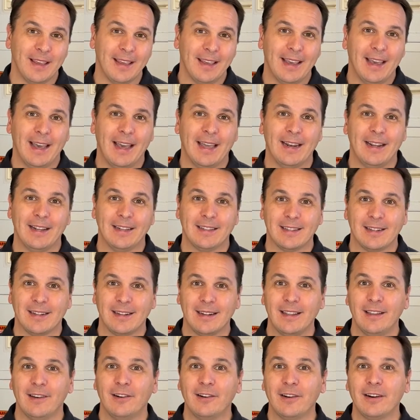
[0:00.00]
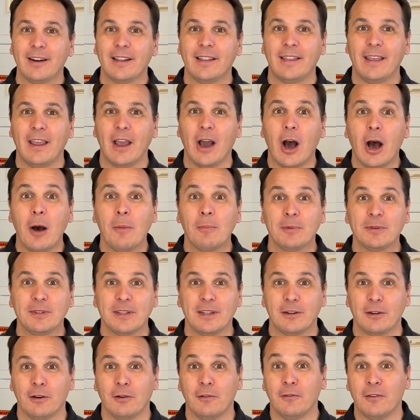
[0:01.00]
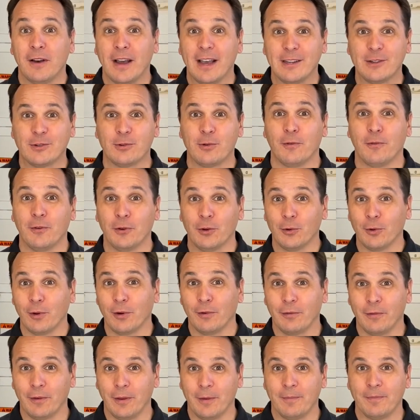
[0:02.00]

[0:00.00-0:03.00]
And it's literally the opposite of astrophotography.